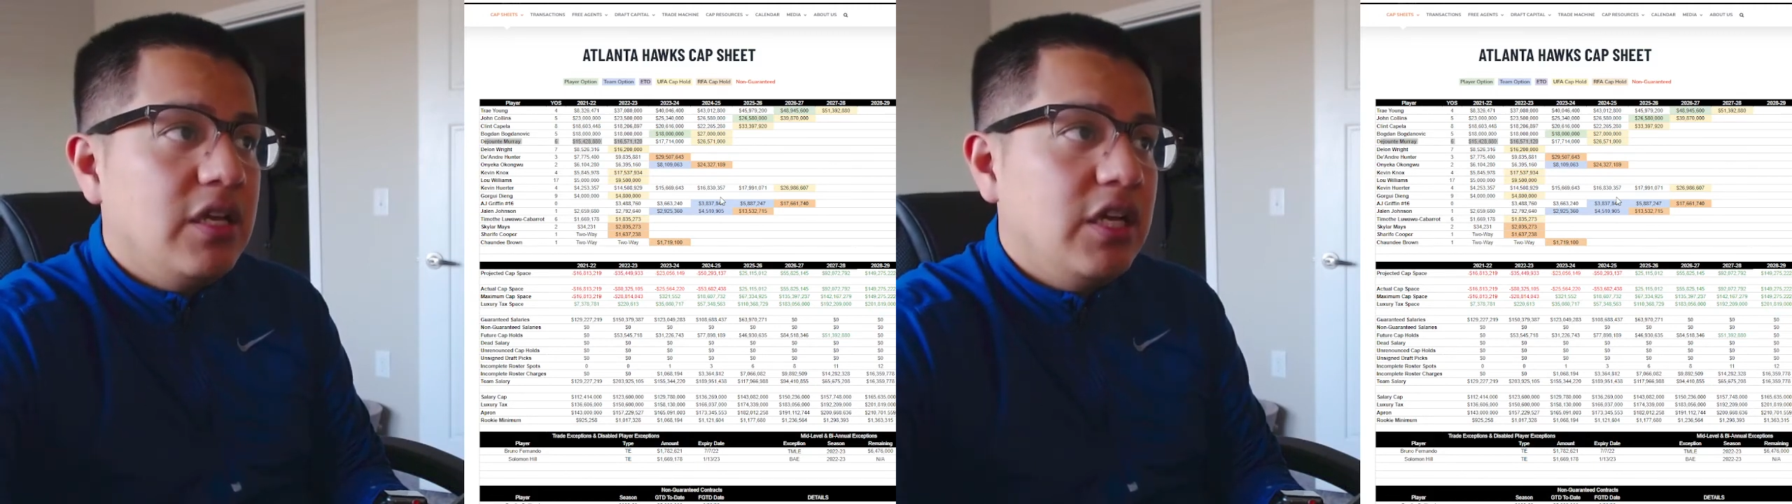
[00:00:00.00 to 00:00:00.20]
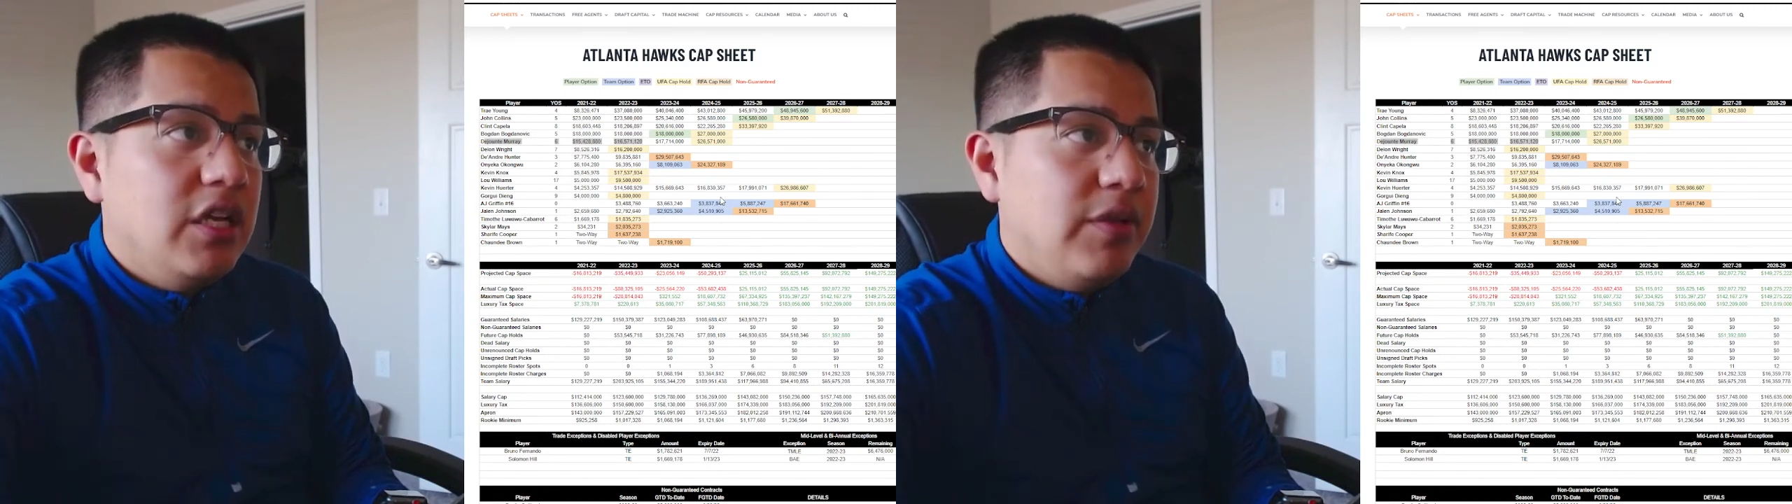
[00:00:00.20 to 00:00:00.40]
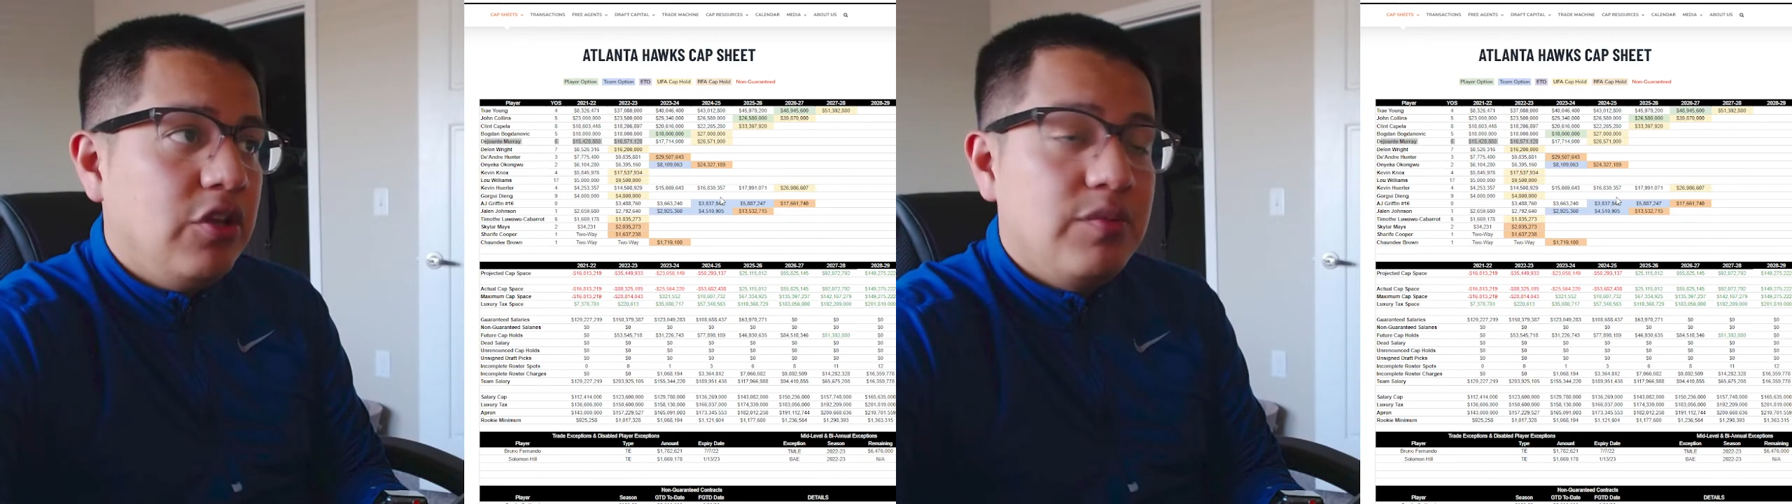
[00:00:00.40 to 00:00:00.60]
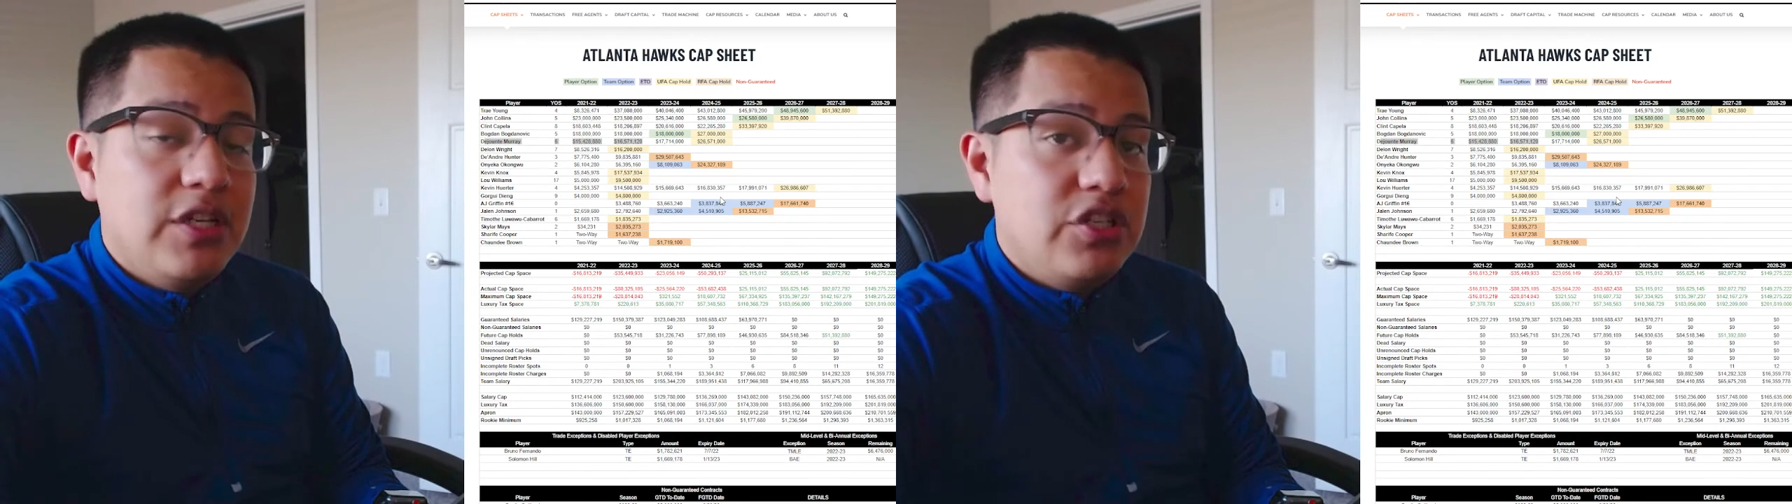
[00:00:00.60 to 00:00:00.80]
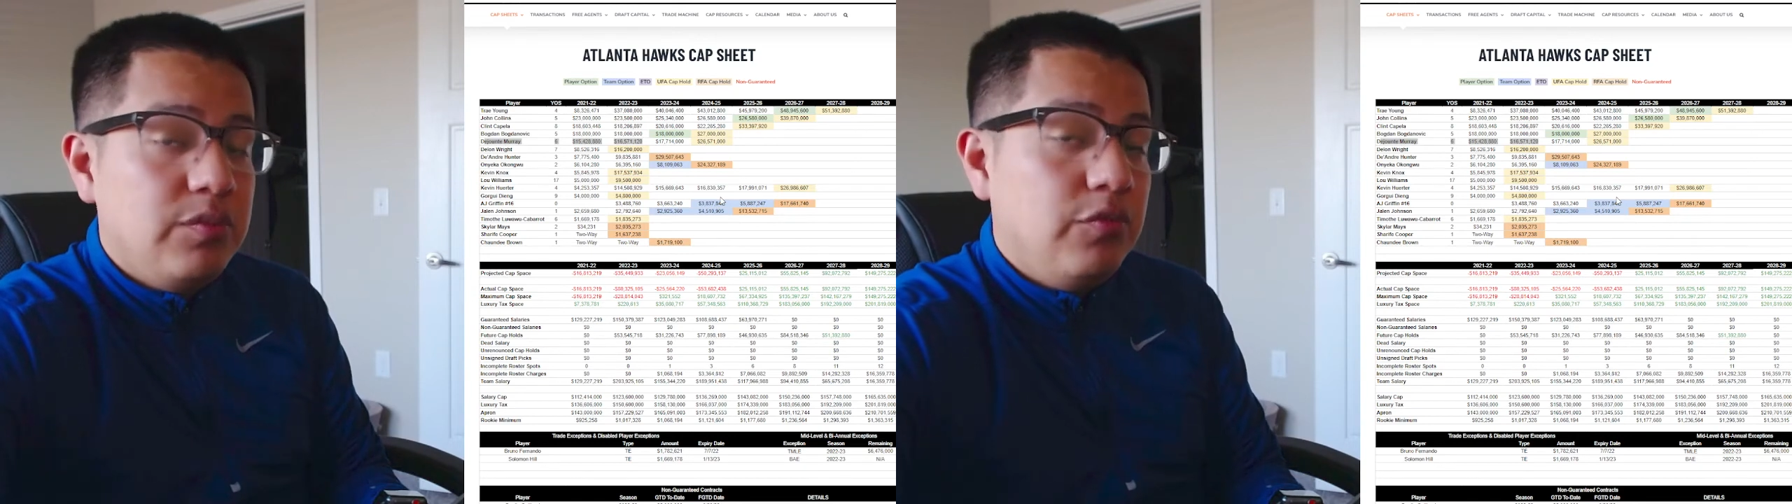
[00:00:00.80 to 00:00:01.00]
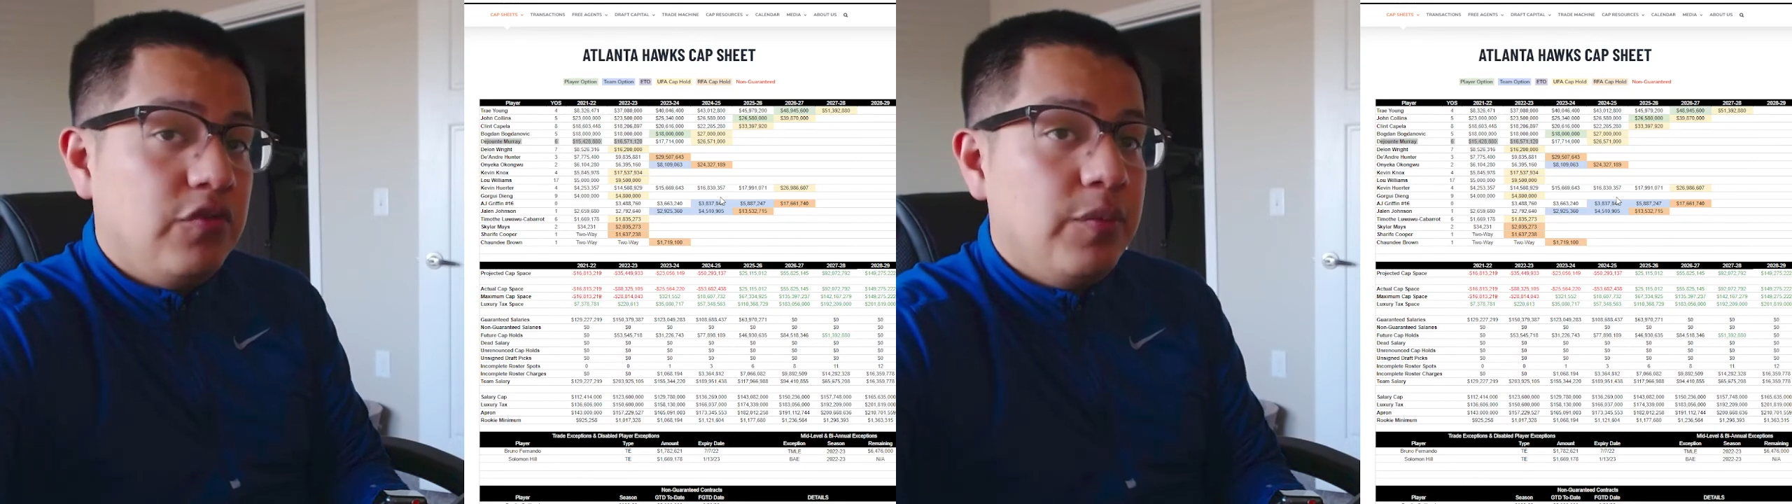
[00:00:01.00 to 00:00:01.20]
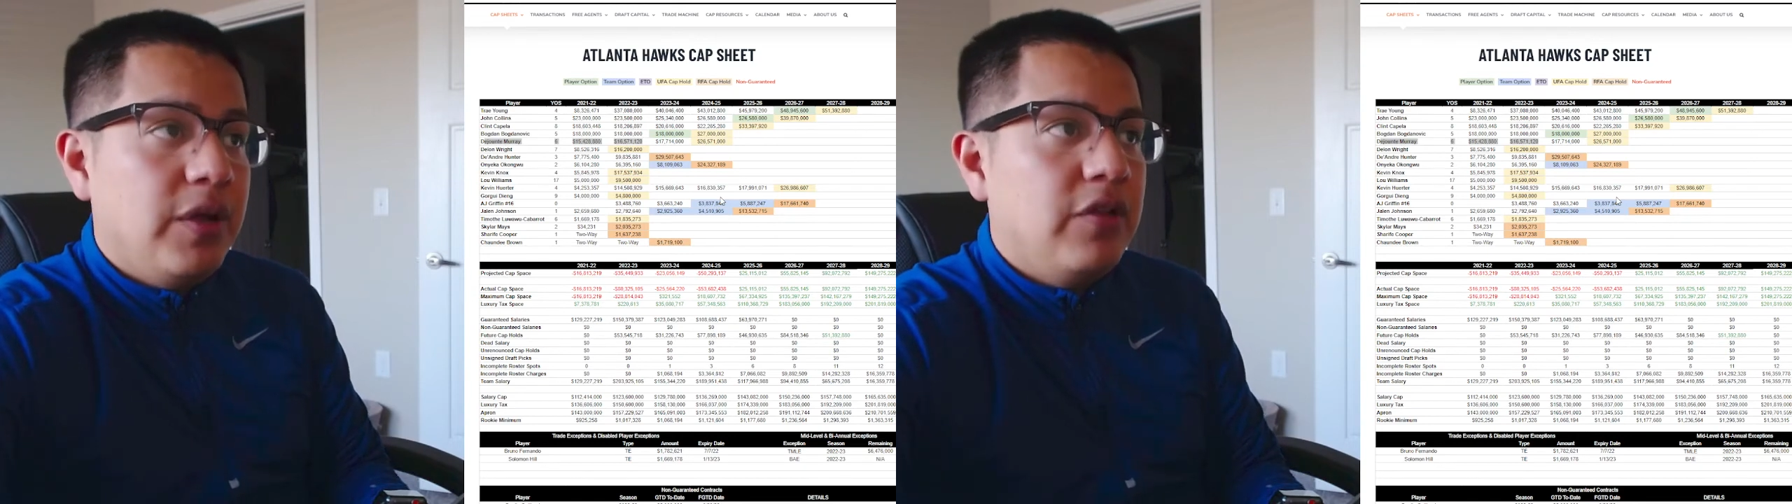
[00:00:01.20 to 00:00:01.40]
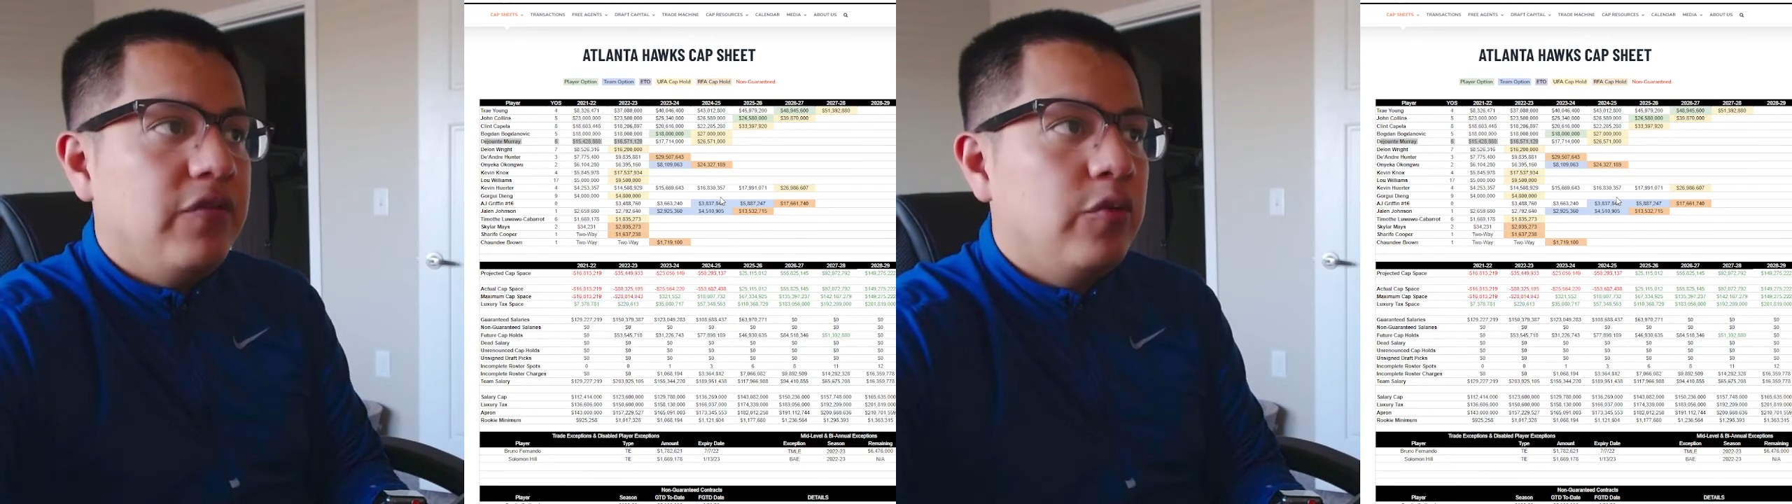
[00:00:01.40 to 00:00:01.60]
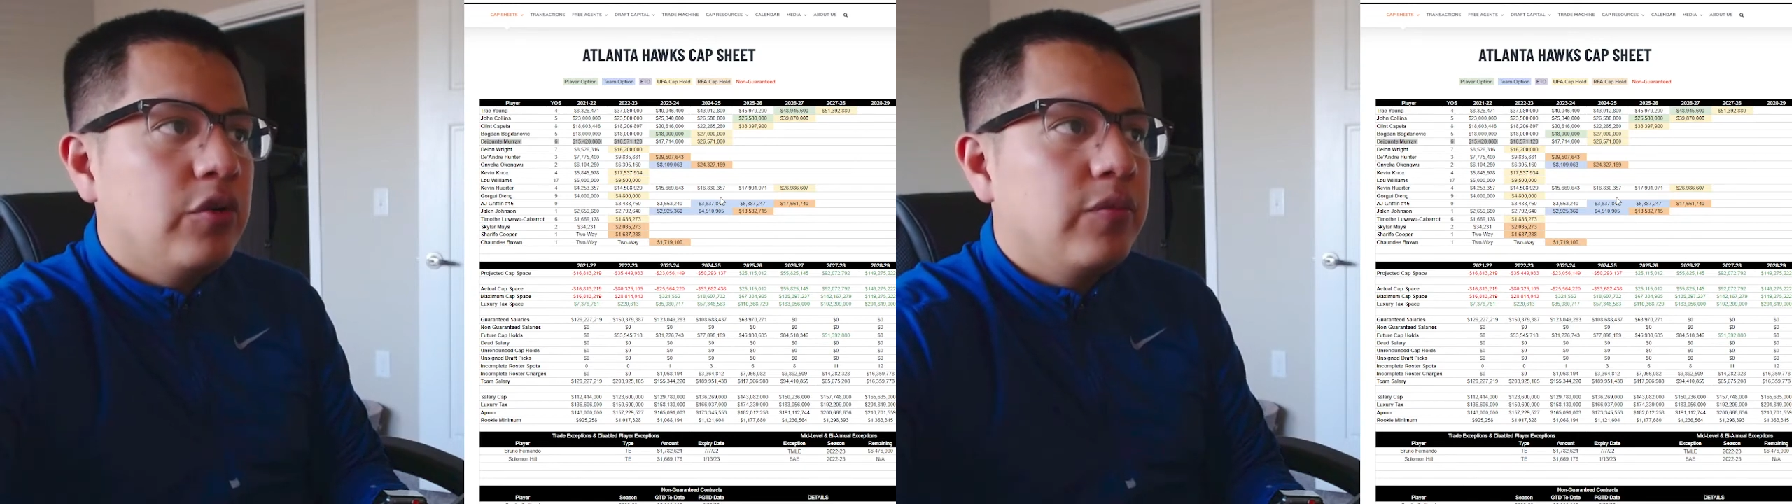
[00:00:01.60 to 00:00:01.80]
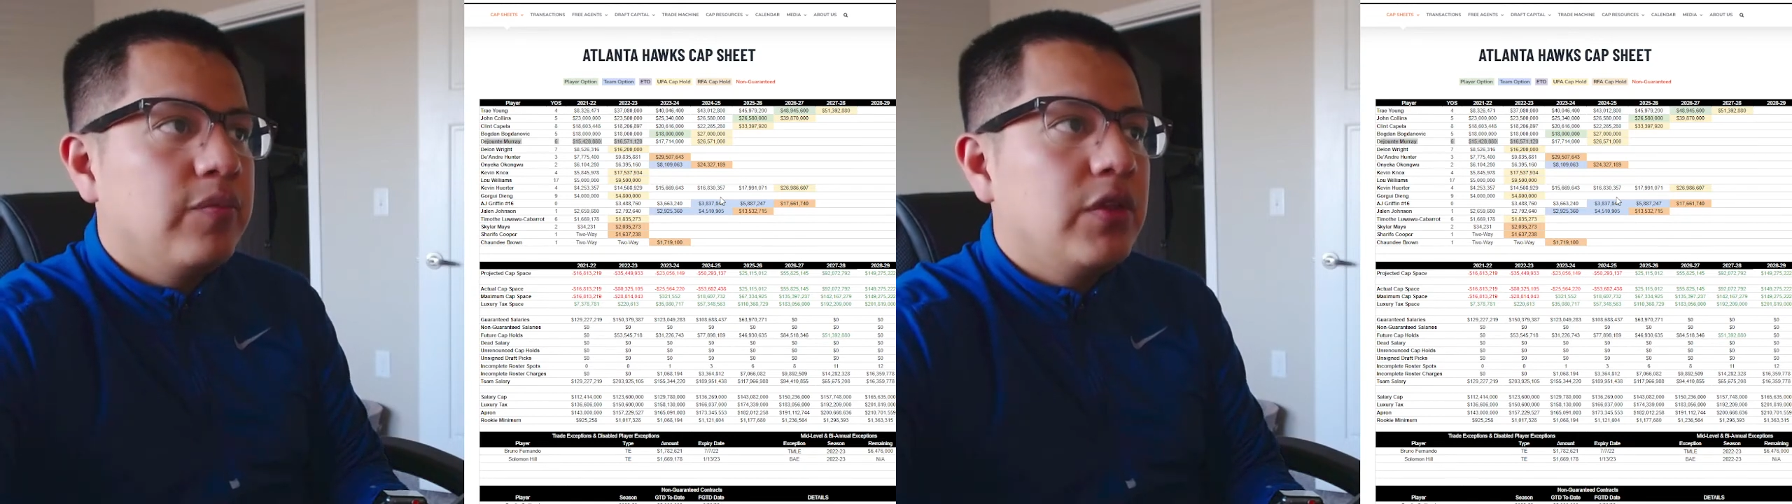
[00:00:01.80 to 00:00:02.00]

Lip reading: that you could potentially move Capella for.